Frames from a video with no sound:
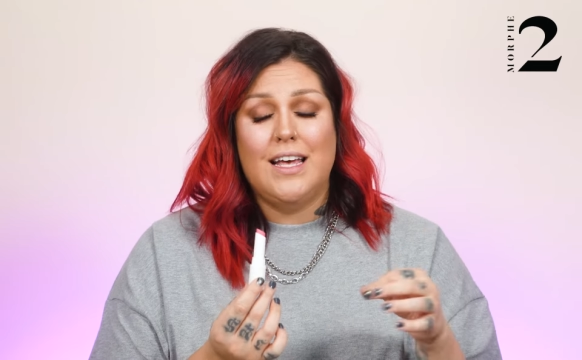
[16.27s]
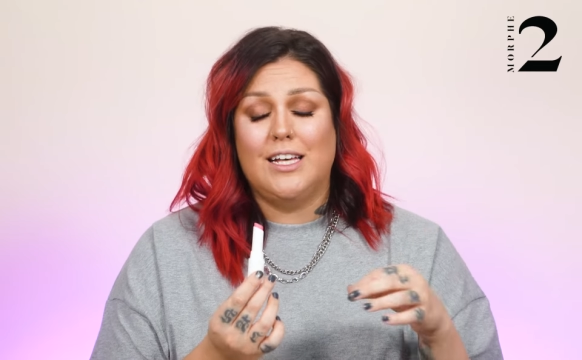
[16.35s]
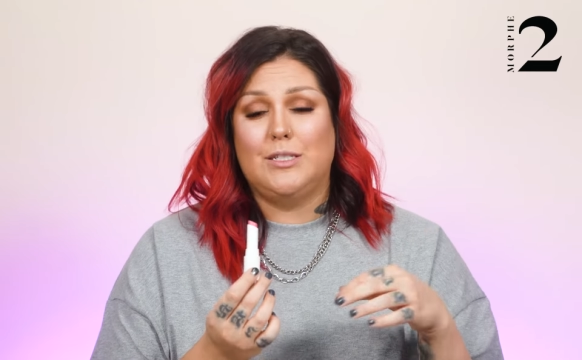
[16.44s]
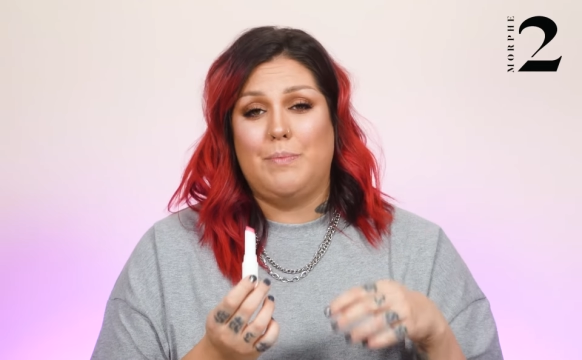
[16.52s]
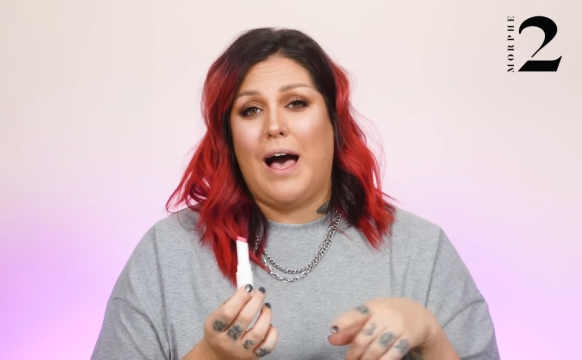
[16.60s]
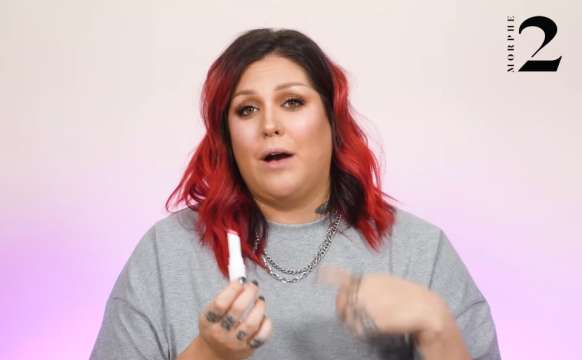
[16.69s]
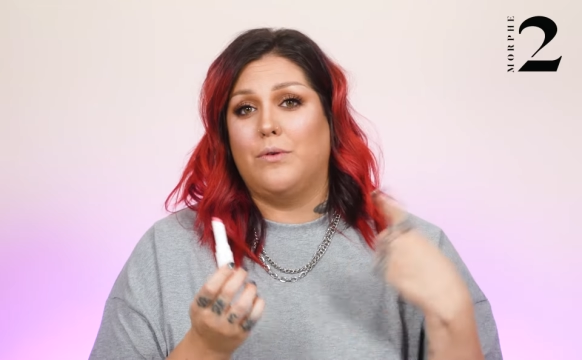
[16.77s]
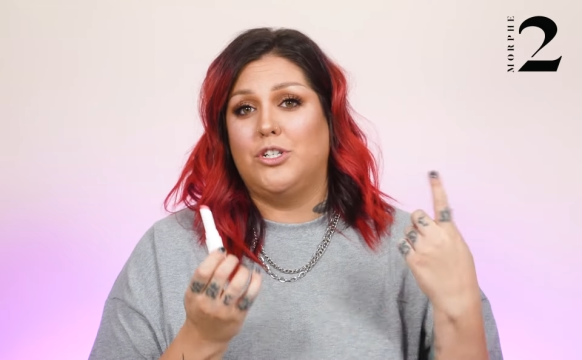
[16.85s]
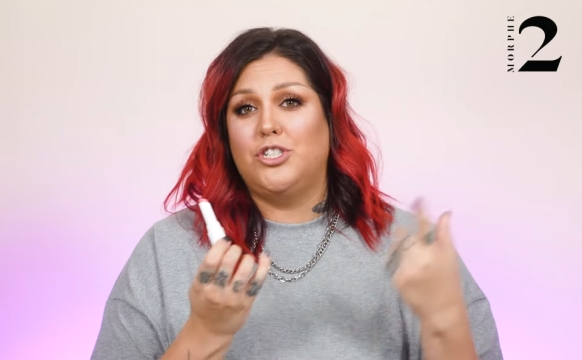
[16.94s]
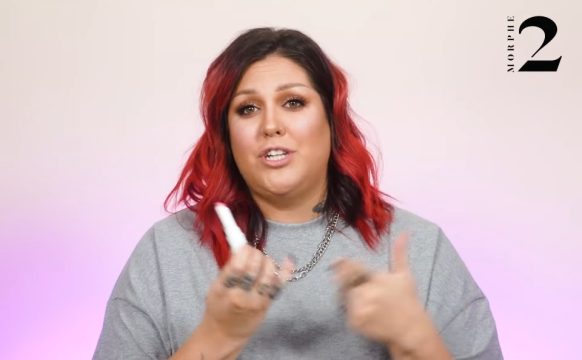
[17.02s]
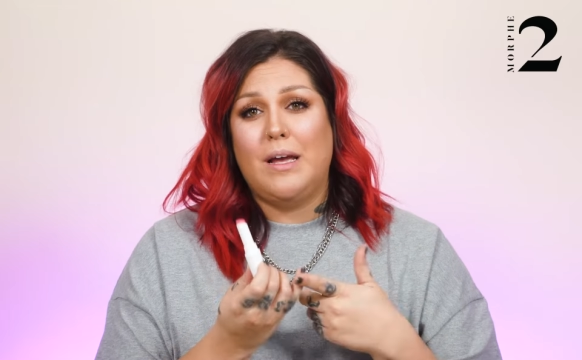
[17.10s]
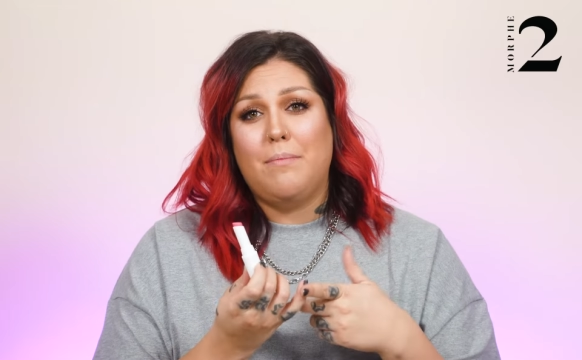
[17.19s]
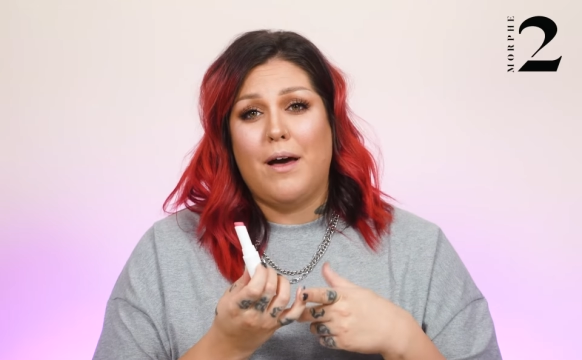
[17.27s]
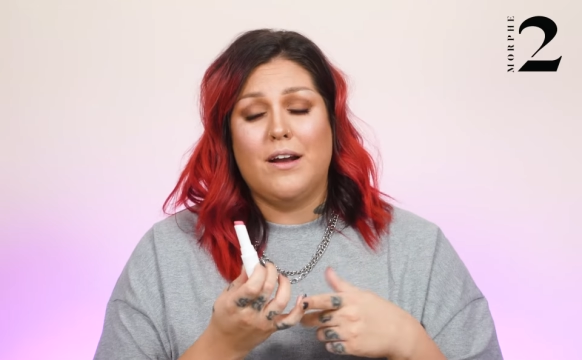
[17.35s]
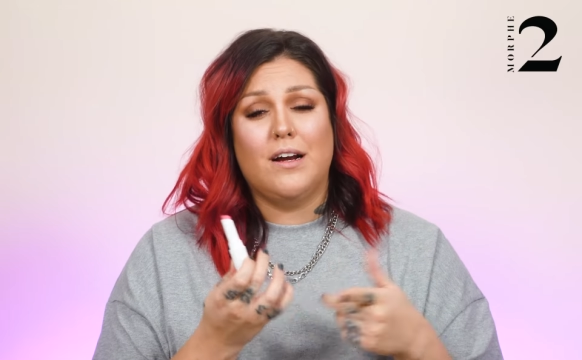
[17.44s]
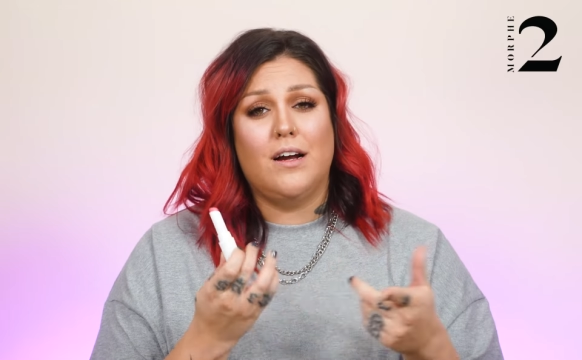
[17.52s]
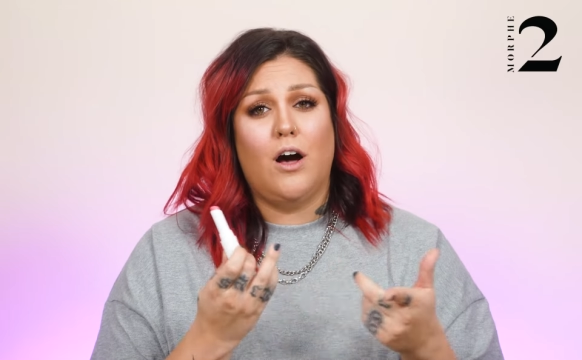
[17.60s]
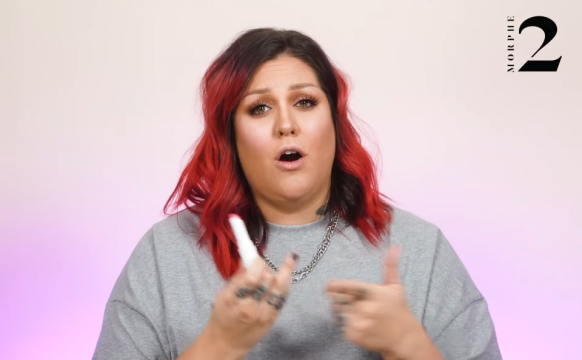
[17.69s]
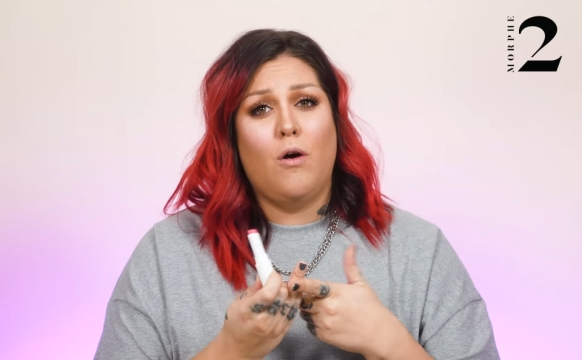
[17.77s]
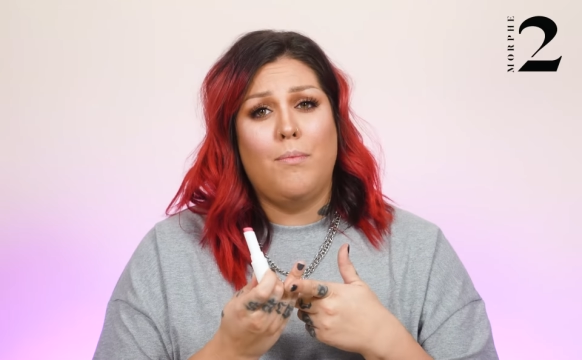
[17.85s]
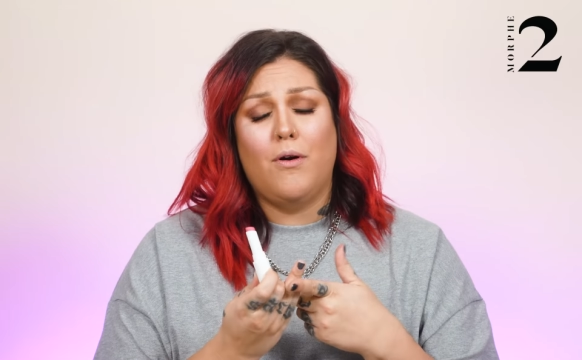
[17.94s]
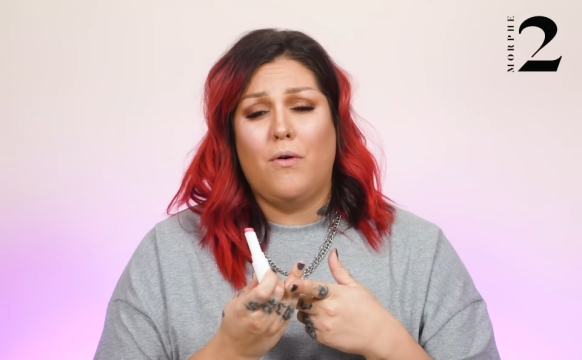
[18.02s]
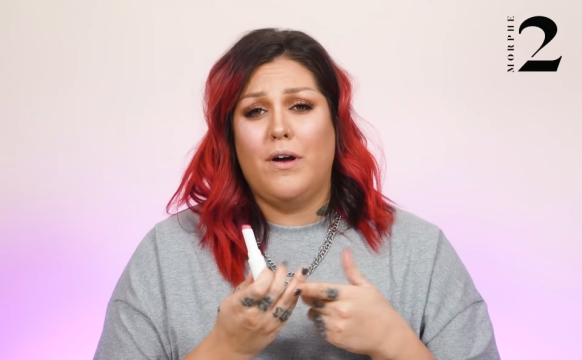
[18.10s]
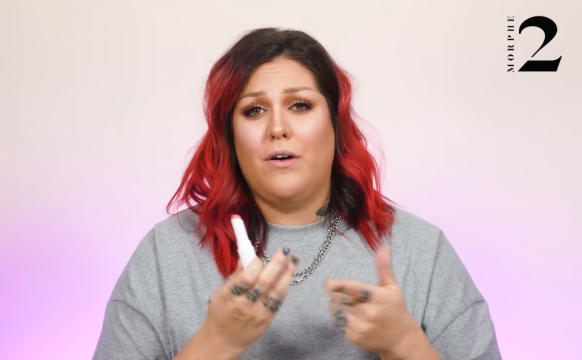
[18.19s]
It's packed with shea butter,
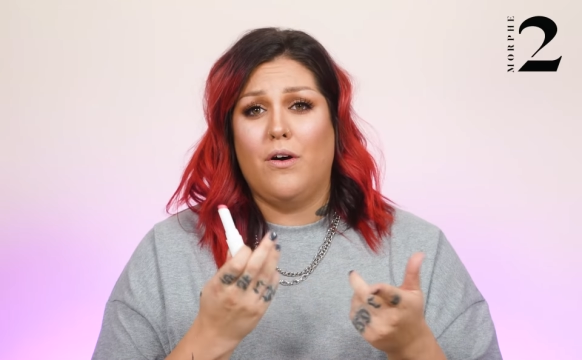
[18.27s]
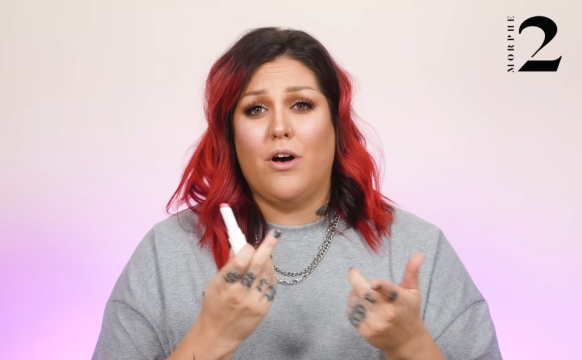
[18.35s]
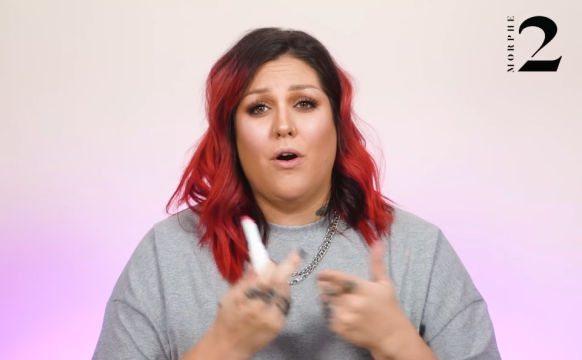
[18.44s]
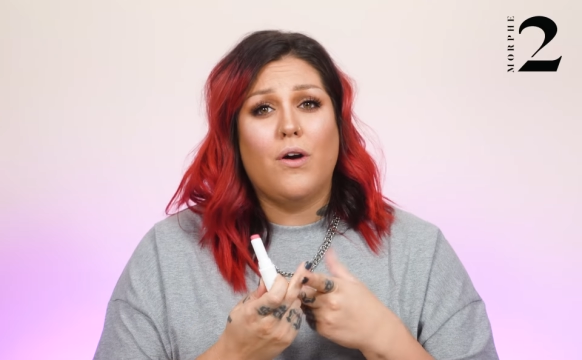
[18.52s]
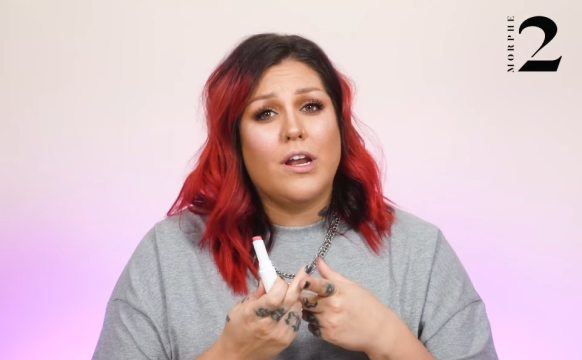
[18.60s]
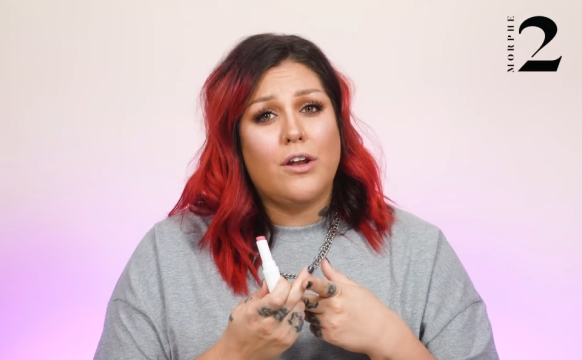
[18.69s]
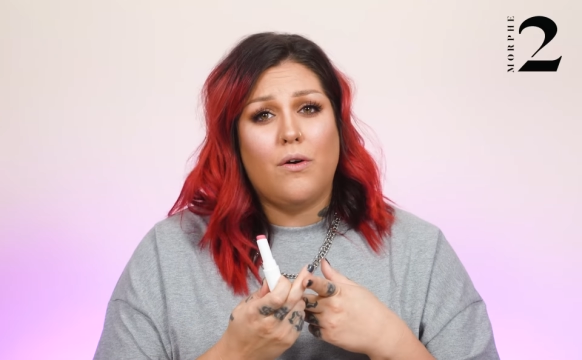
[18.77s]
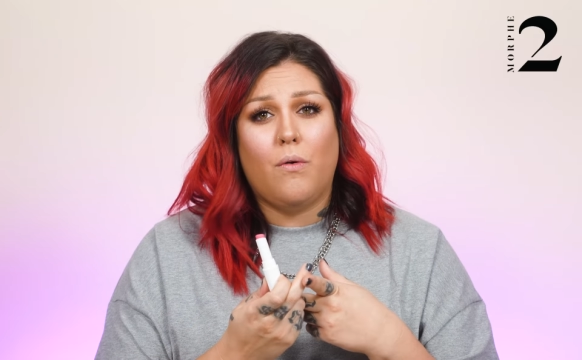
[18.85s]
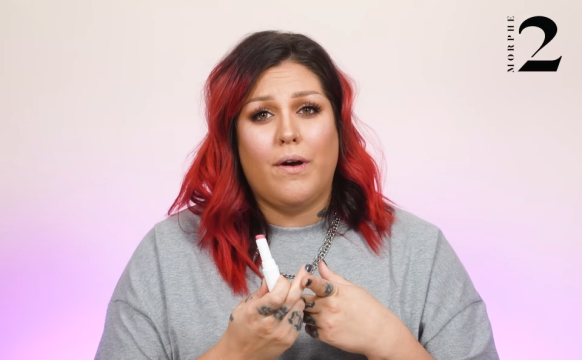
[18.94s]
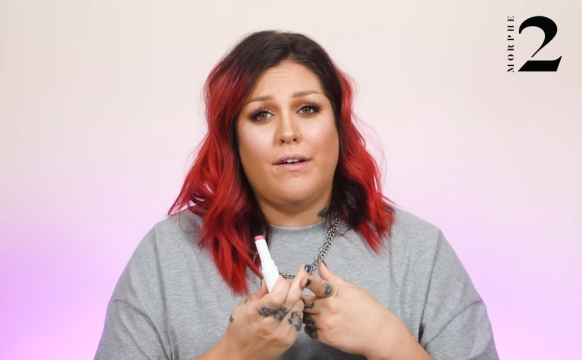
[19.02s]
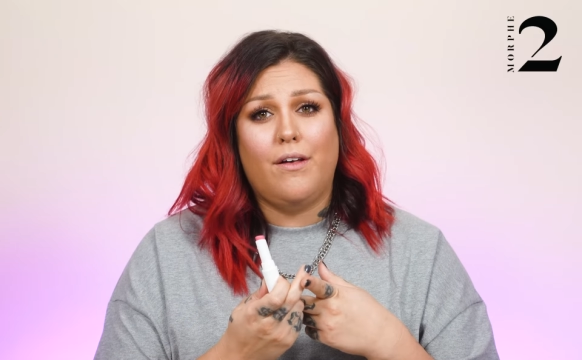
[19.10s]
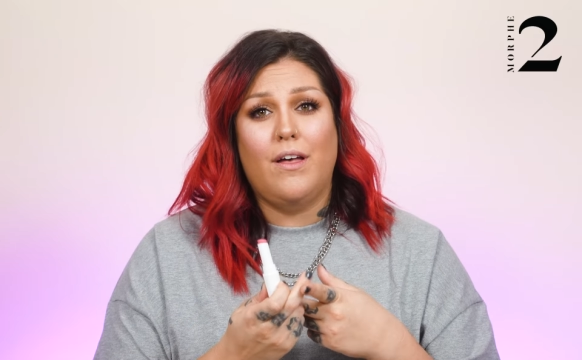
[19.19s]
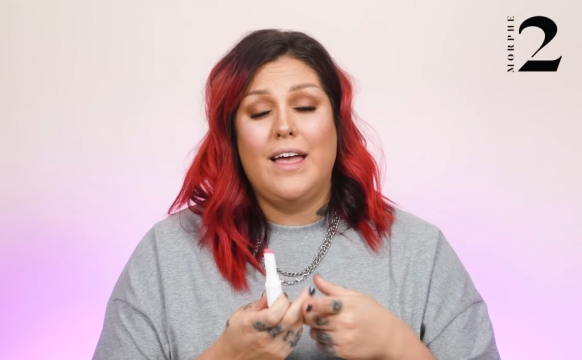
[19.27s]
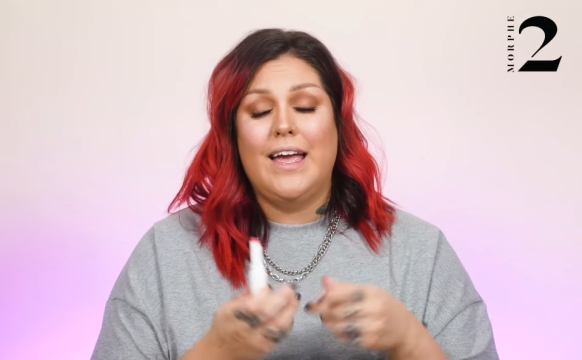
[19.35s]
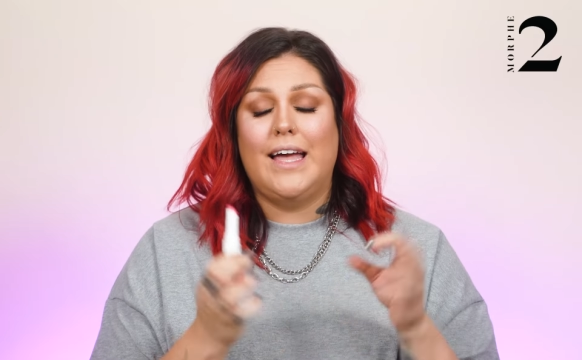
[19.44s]
jojoba oil, coconut oil,